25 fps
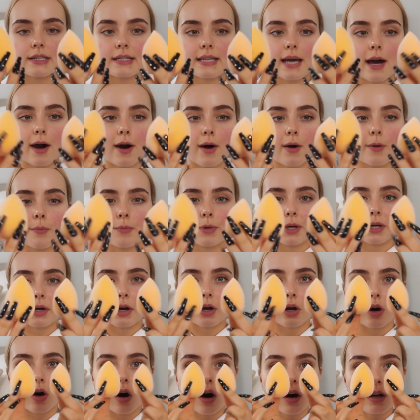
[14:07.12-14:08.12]
is how big
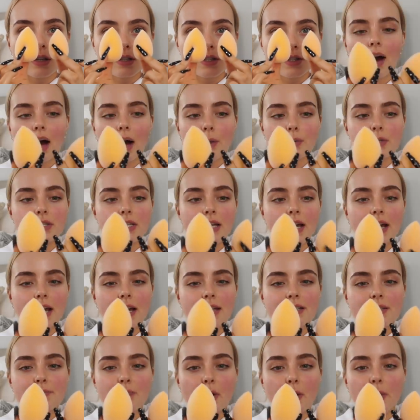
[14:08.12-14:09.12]
it got. I would say
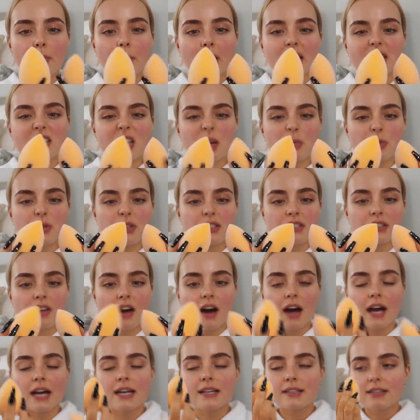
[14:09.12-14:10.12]
it's probably about double the
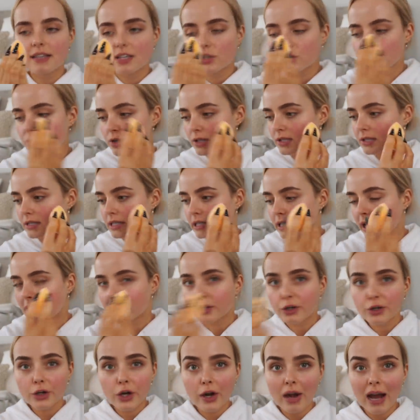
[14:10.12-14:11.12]
size. Interesting. I
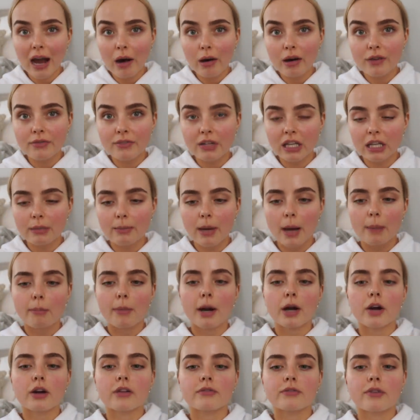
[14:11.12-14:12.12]
don't know how I feel about
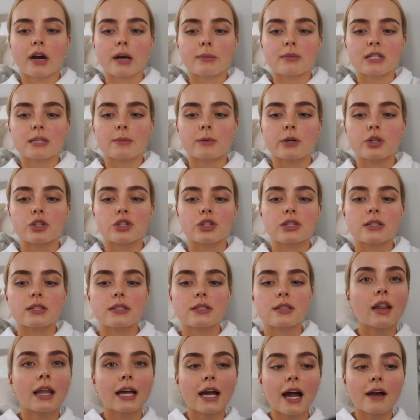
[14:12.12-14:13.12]
microfiber
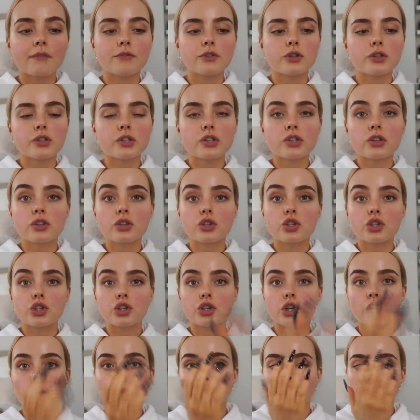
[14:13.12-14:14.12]
sponges. Like I've used the
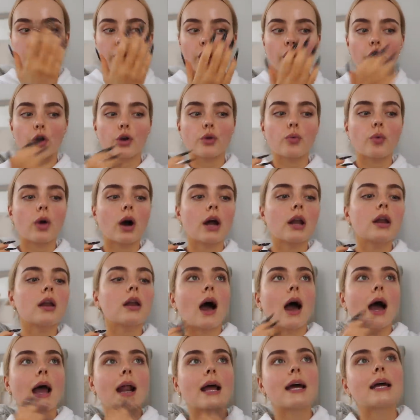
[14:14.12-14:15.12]
Juno & Co one
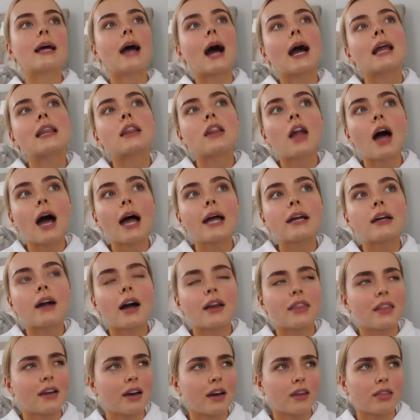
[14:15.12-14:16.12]
and I, I like,
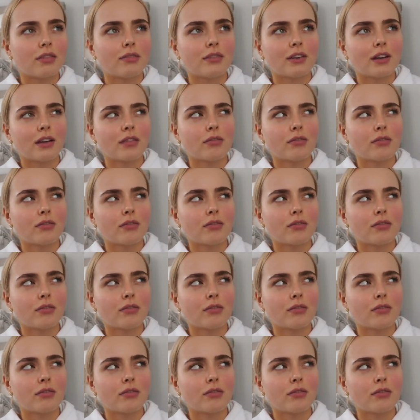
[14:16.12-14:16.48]
I think I, did I